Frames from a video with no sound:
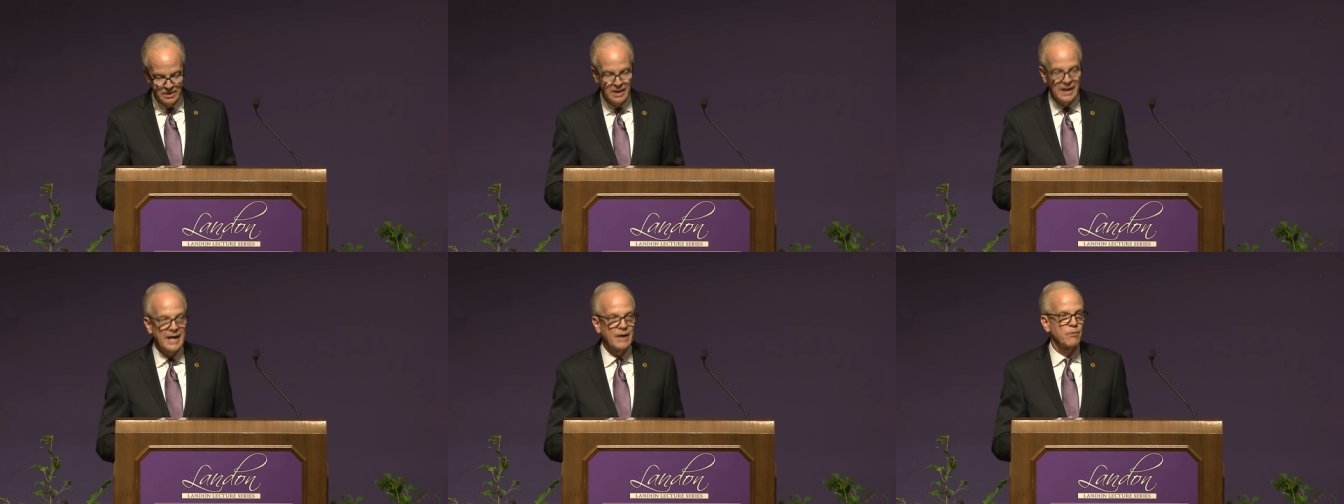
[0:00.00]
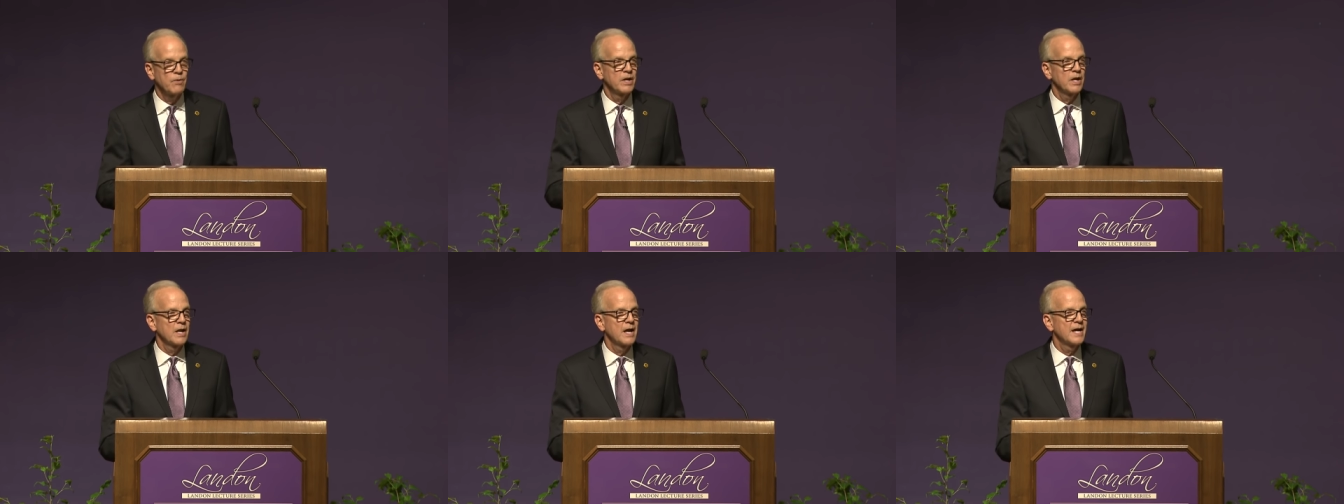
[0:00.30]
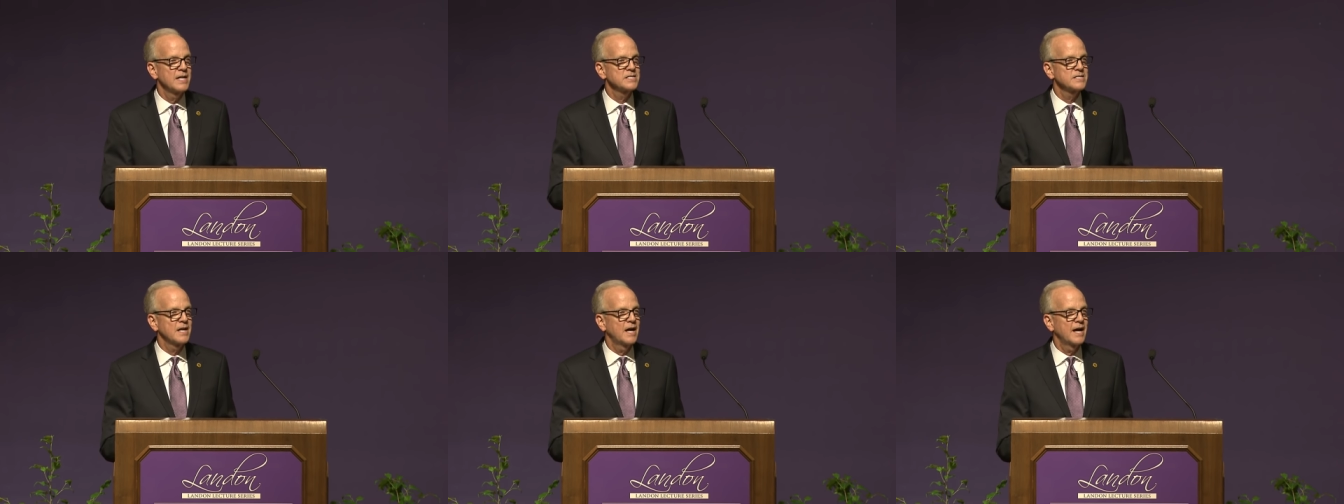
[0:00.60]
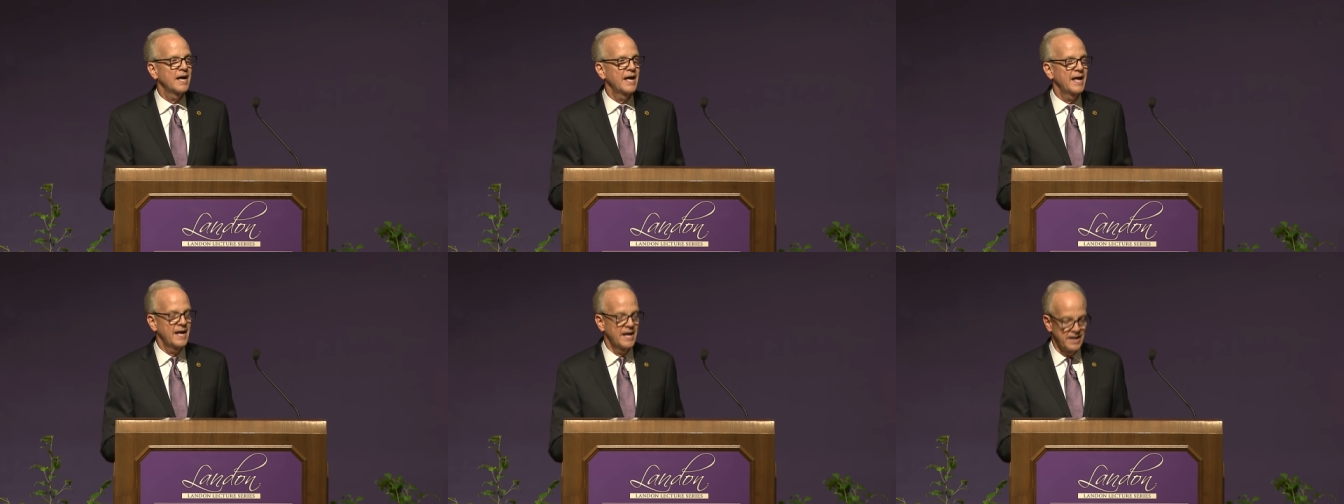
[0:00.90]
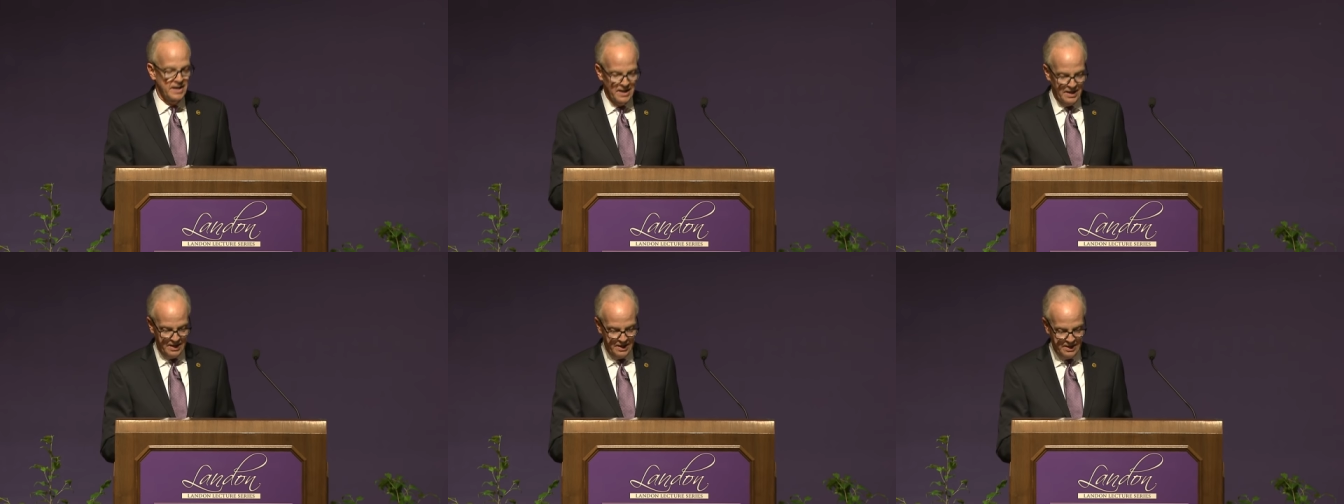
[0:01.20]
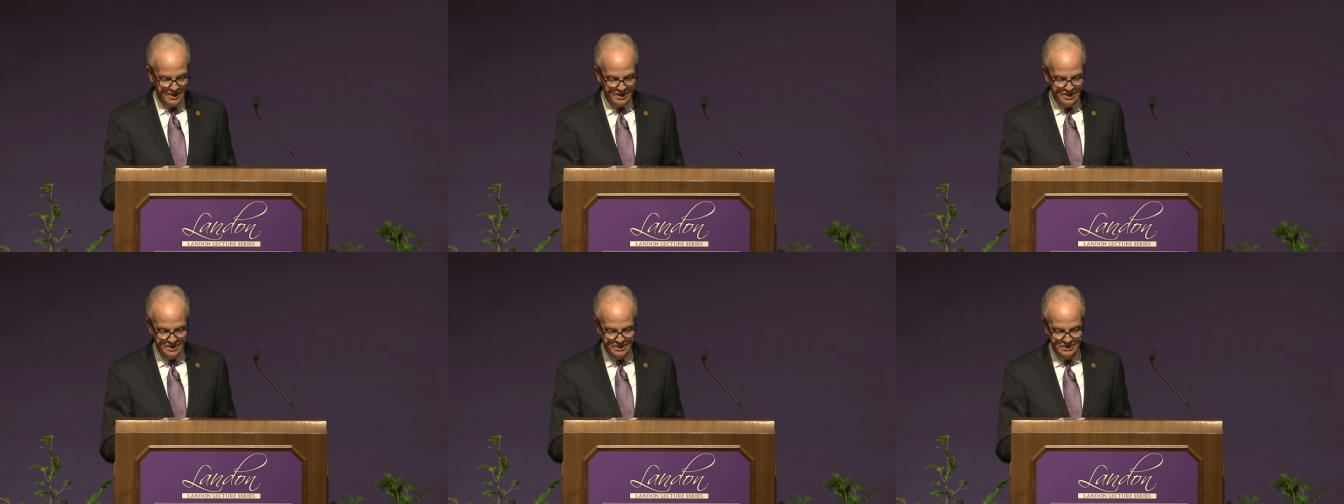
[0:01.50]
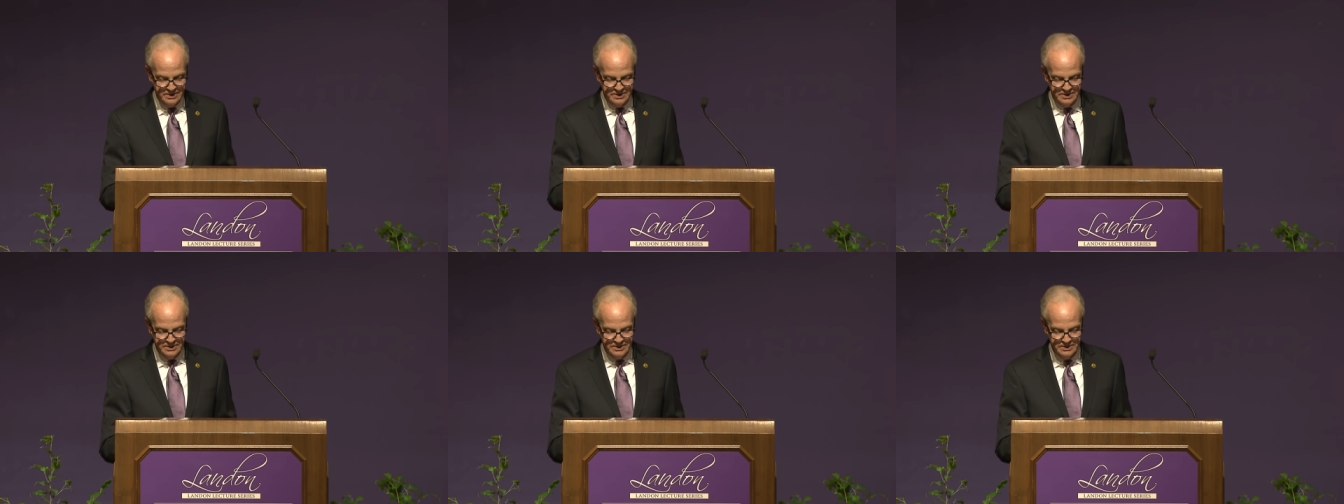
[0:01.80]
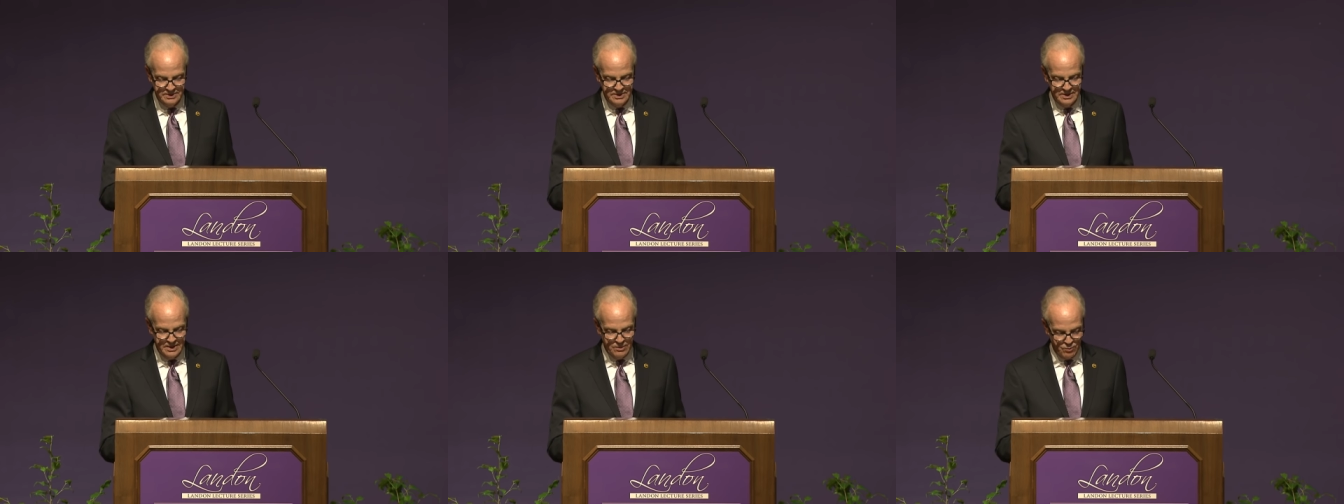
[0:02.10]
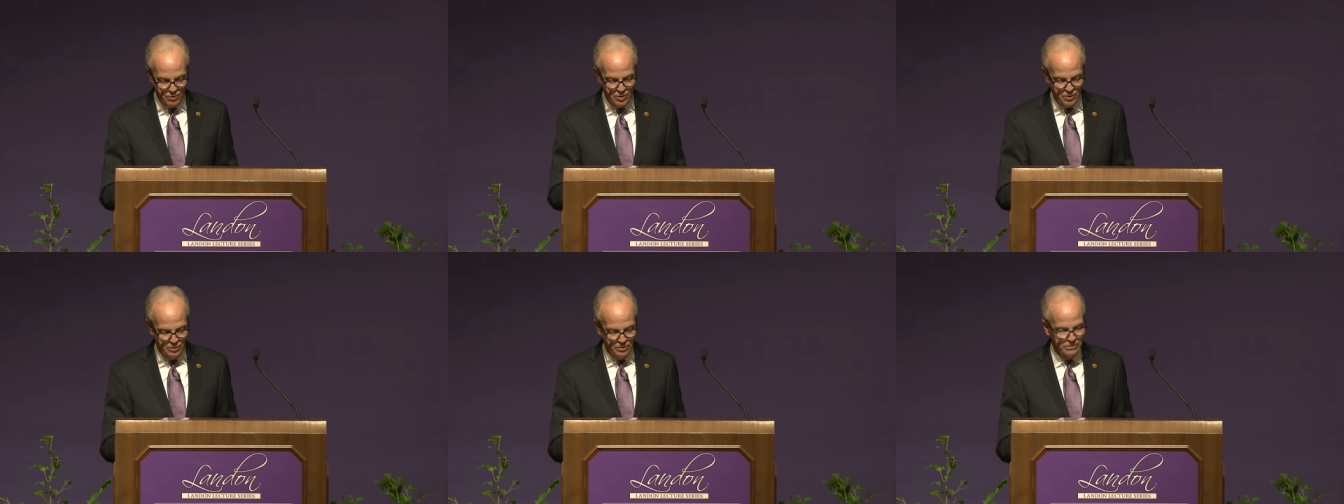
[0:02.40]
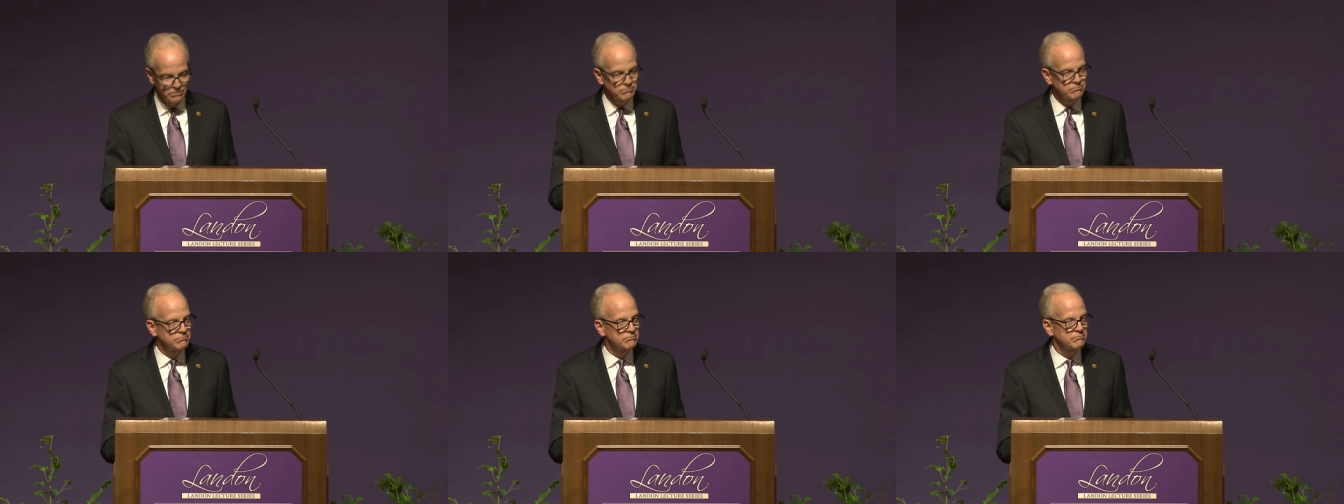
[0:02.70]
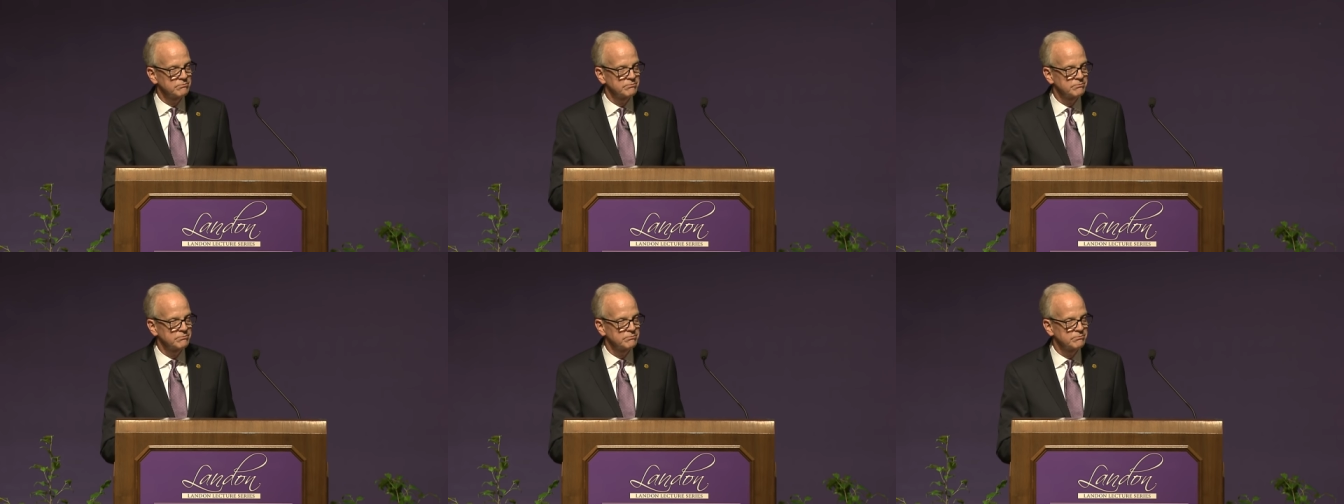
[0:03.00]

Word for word: I realized I had a role,